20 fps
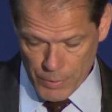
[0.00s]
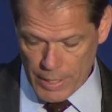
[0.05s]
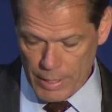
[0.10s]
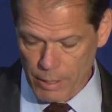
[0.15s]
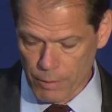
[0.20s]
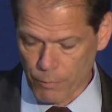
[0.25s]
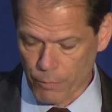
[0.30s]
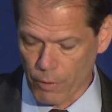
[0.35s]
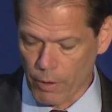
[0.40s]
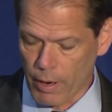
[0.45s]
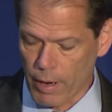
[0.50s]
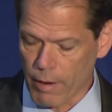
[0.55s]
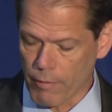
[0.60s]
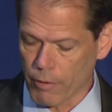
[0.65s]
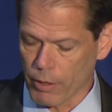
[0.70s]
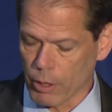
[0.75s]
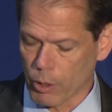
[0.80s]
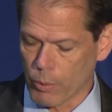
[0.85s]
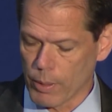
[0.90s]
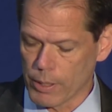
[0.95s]
needed for
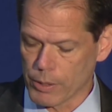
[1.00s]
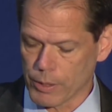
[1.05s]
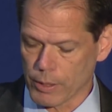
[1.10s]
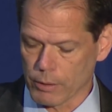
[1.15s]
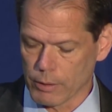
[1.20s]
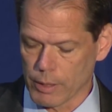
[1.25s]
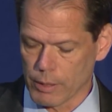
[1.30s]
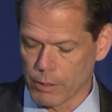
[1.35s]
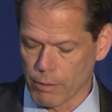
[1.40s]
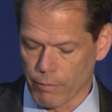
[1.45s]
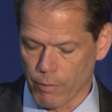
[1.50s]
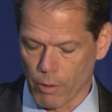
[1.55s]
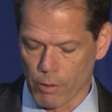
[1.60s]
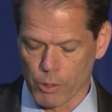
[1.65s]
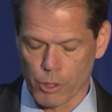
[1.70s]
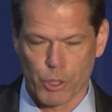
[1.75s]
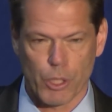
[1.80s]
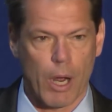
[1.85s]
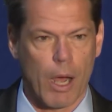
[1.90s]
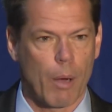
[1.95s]
ever increasingly
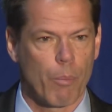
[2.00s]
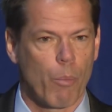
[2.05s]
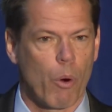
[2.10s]
diverse job